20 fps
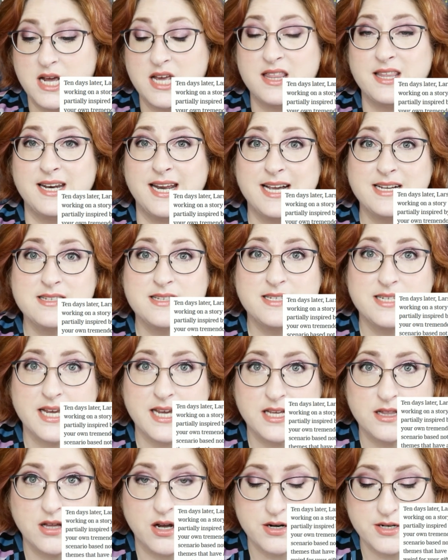The next
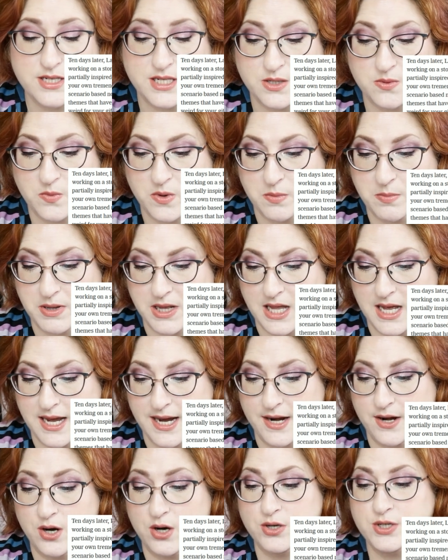day, Larson
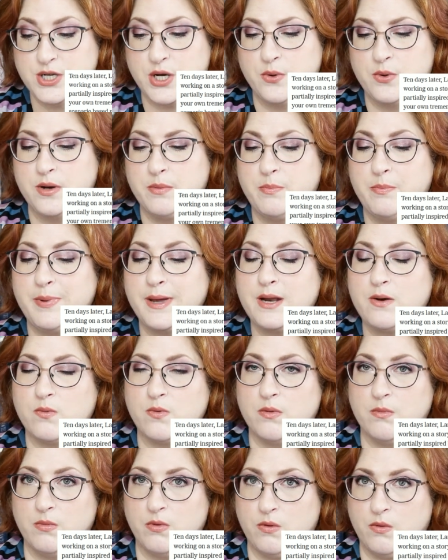replied, her tone a bit
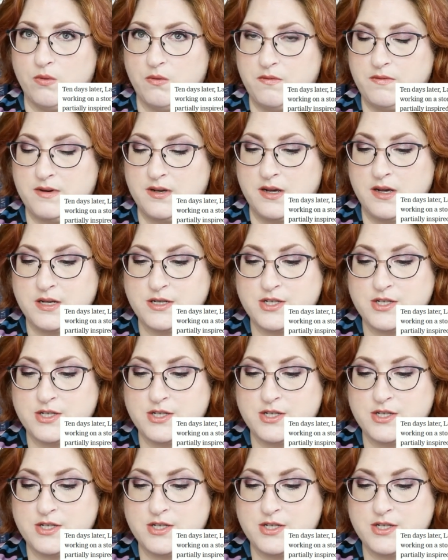removed,